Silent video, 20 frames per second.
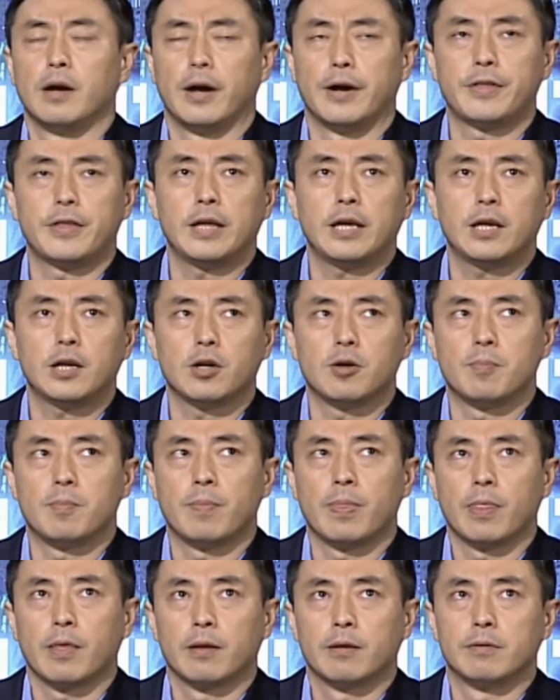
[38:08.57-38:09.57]
I think
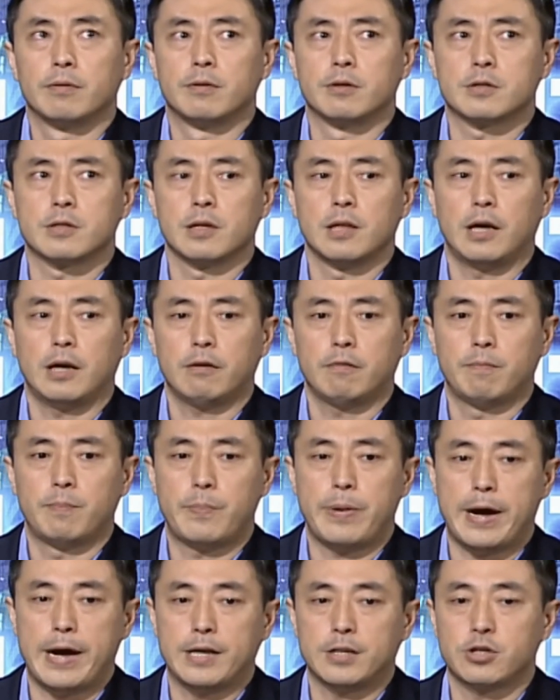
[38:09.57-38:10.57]
um, there's a lot of
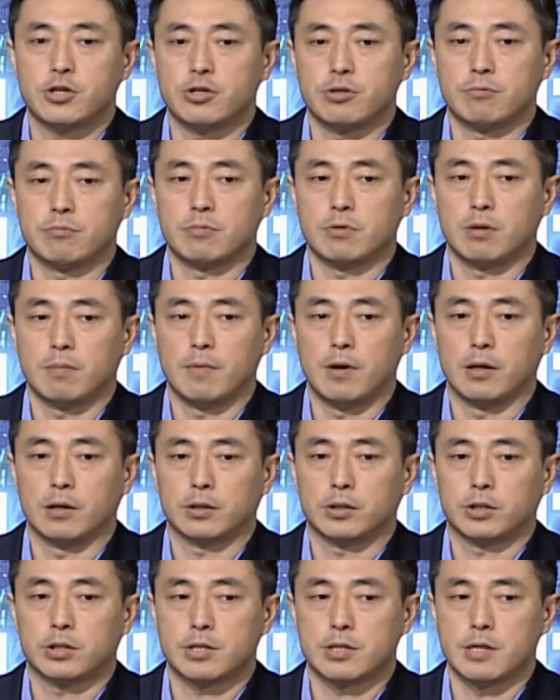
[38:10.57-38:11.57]
passion
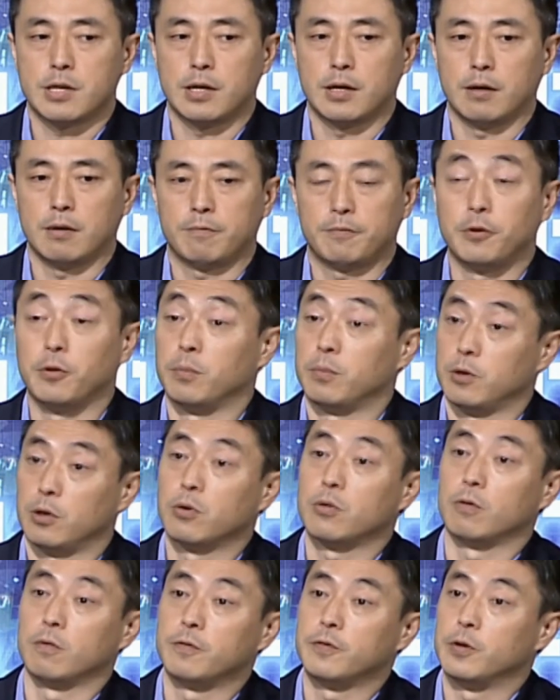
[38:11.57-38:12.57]
amongst uh, film,
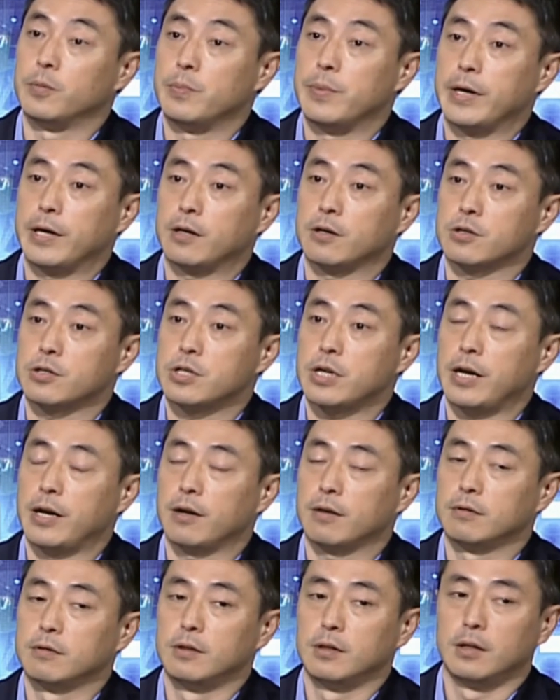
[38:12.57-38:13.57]
local filmmakers
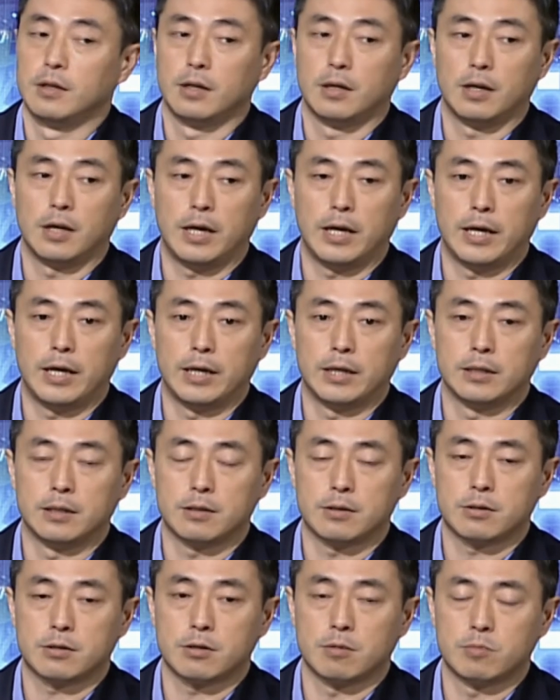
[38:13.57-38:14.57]
here. Good.
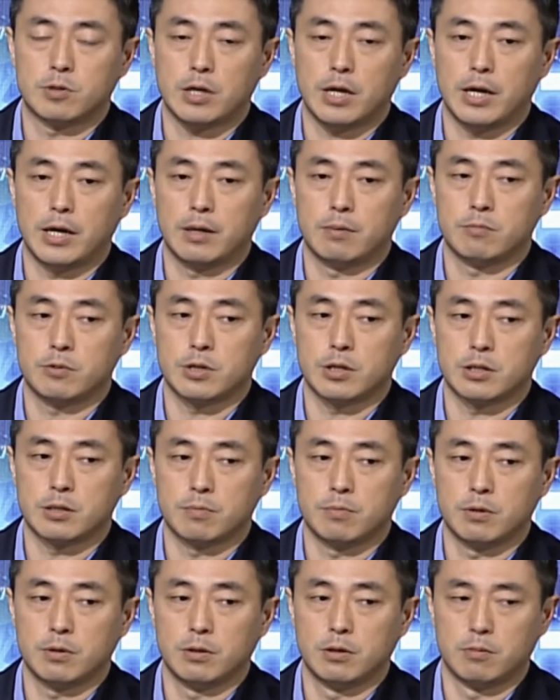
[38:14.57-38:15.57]
And sometimes it's
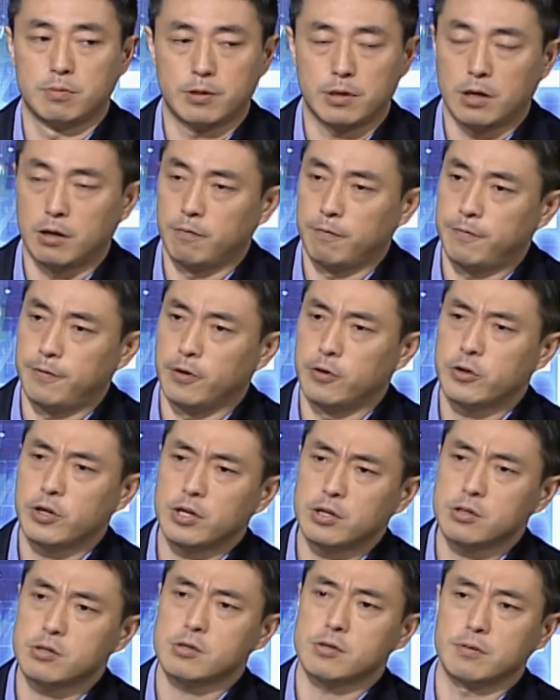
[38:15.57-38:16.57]
a bit, little bit
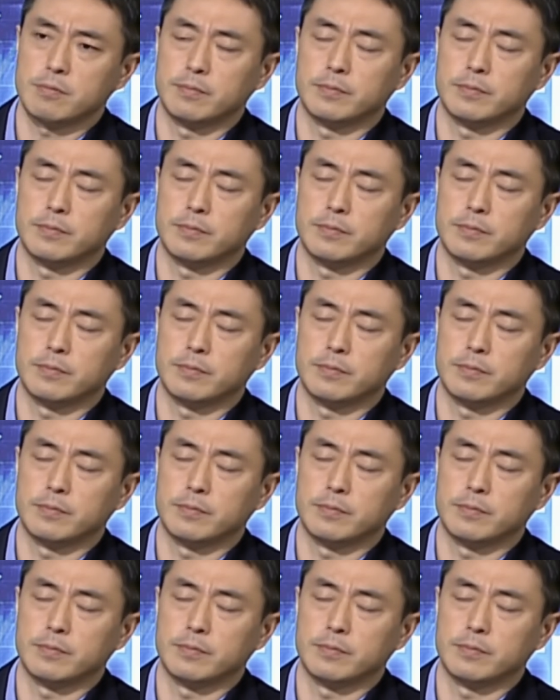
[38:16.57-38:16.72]
unfocused.